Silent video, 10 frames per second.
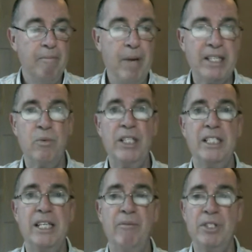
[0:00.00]
Best
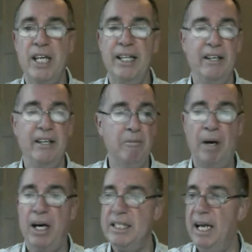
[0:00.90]
wishes. Everyone's saying their
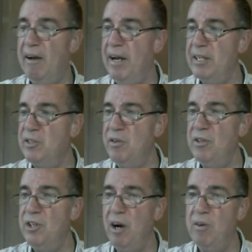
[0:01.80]
goodbyes now. Let's do the
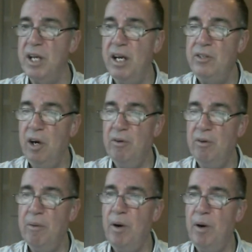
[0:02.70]
jokes. Joke
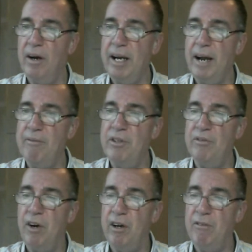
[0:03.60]
number 1 got an average of
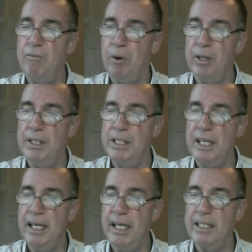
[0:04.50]

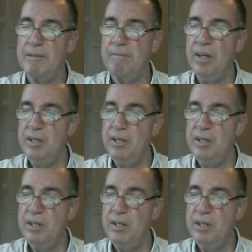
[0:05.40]
5.6.